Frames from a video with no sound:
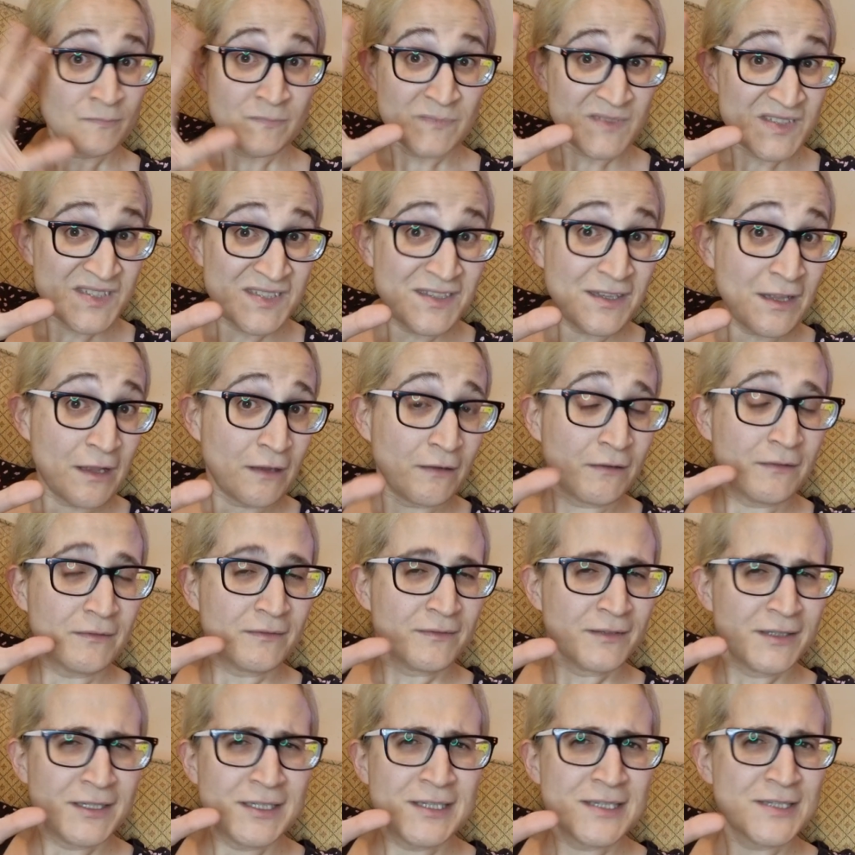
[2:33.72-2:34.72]
Still,
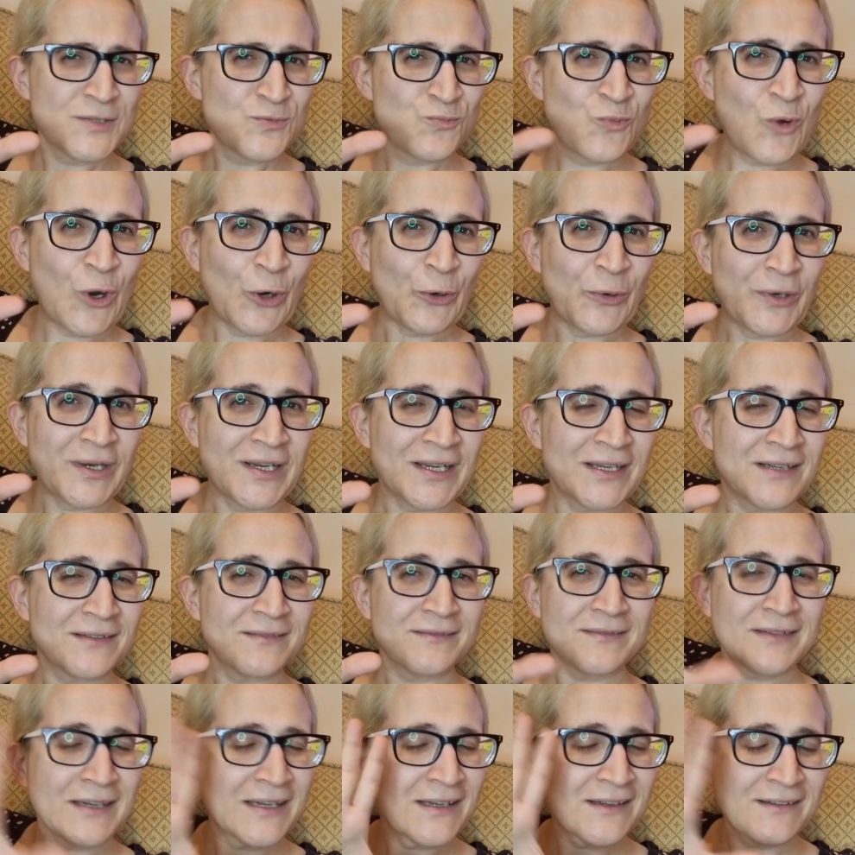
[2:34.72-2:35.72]
it is worrying.
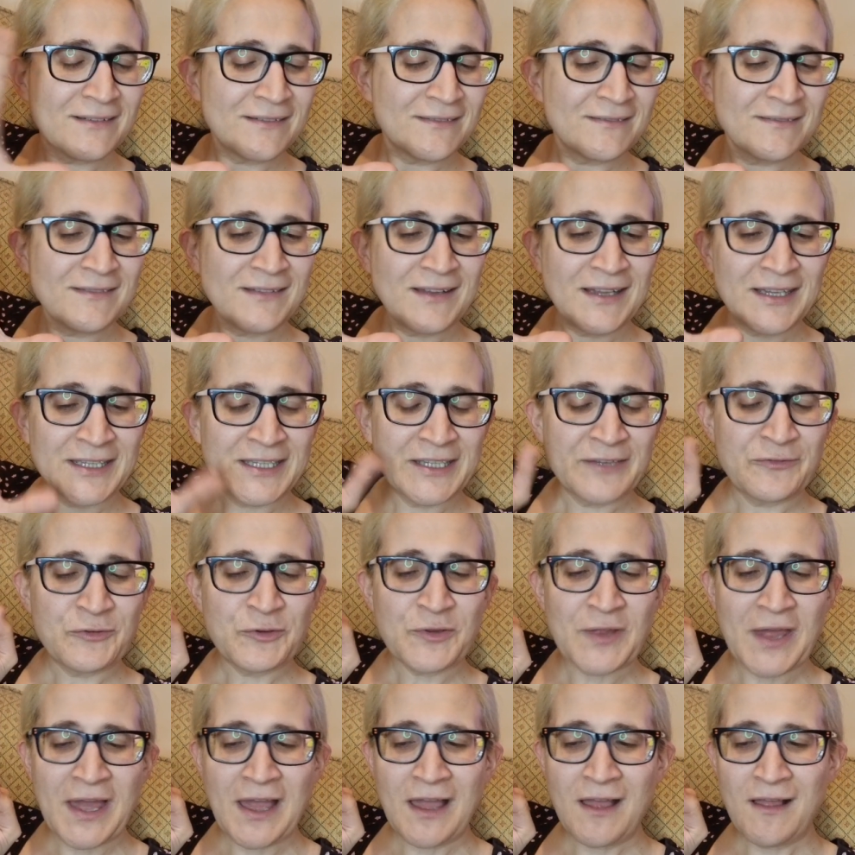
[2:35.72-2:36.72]
I'll give
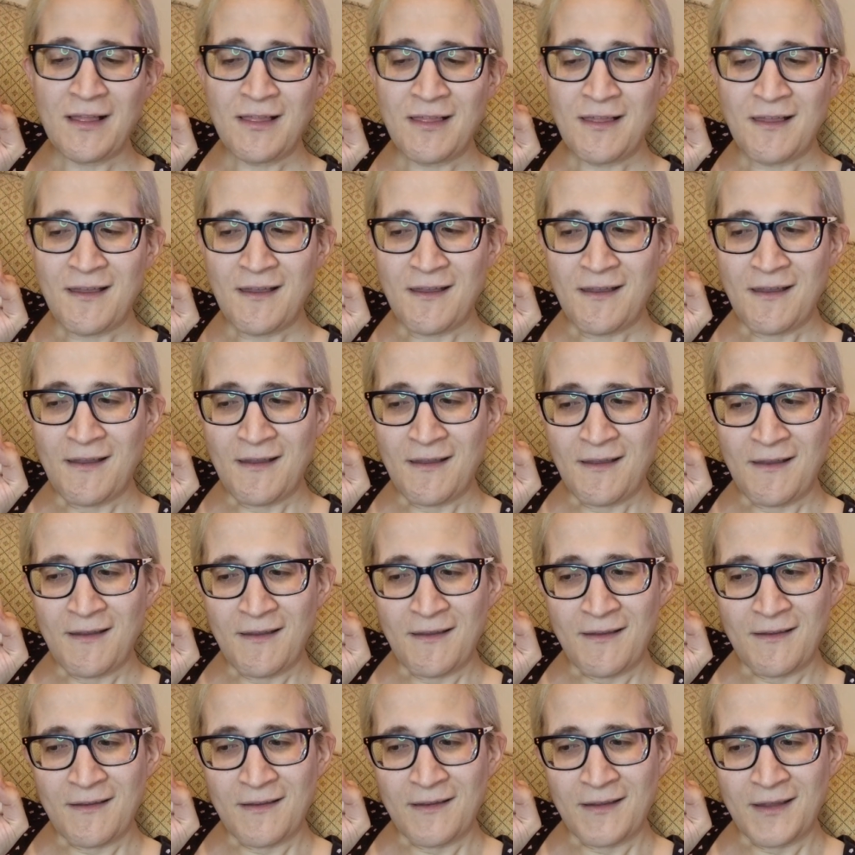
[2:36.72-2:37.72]
you that.
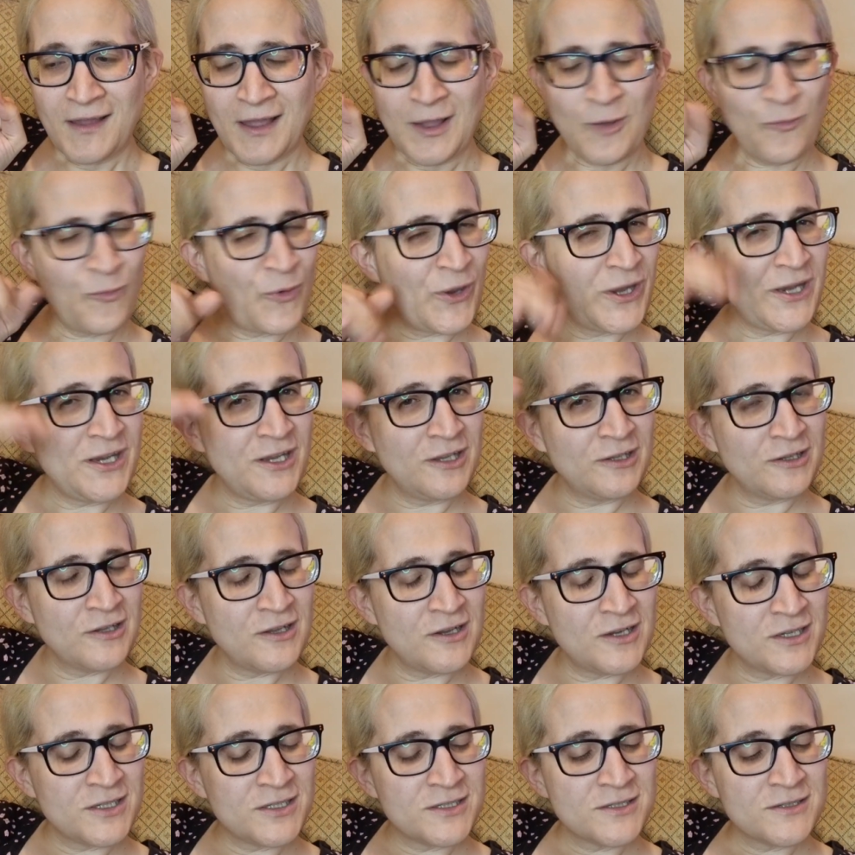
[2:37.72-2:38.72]
I'm waiting in
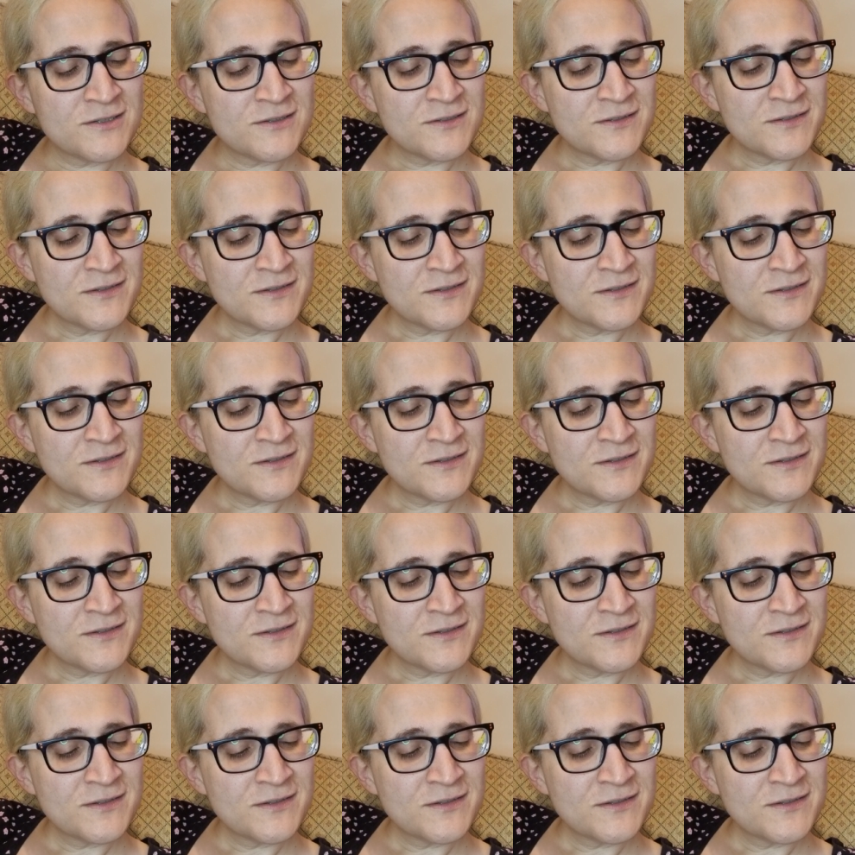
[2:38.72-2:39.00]
line.